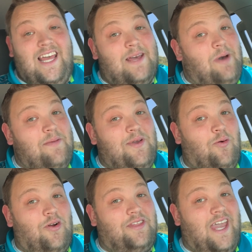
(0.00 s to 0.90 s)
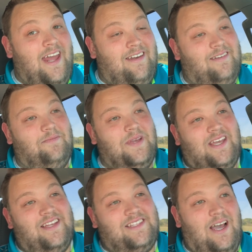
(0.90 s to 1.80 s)
it might be worth getting,
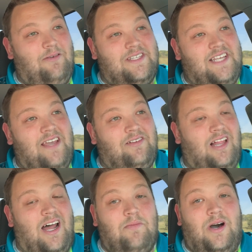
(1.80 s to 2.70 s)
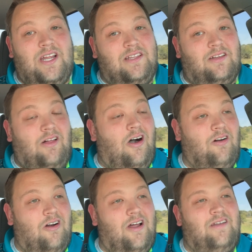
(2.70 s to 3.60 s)
because that would save a lot of money in the
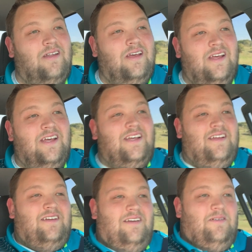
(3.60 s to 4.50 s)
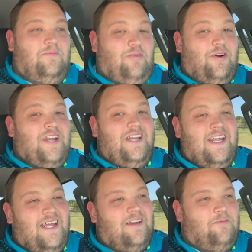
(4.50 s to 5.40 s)
long run. Pretty
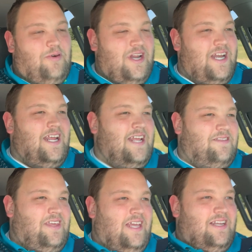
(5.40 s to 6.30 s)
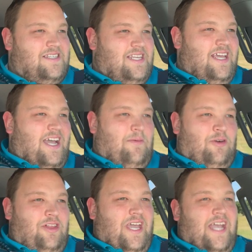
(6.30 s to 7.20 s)
neat thing to see. I'm
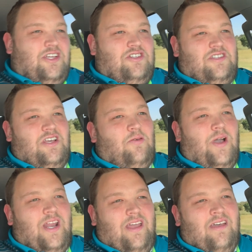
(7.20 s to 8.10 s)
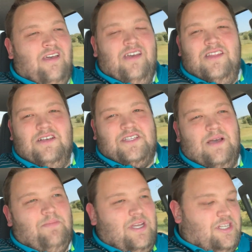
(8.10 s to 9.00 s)
really anxiously awaiting those
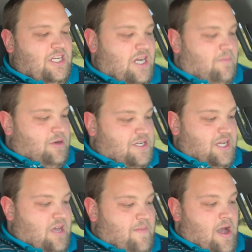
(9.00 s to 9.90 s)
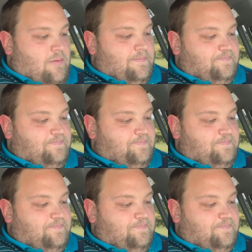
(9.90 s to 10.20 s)
MPG numbers to come out.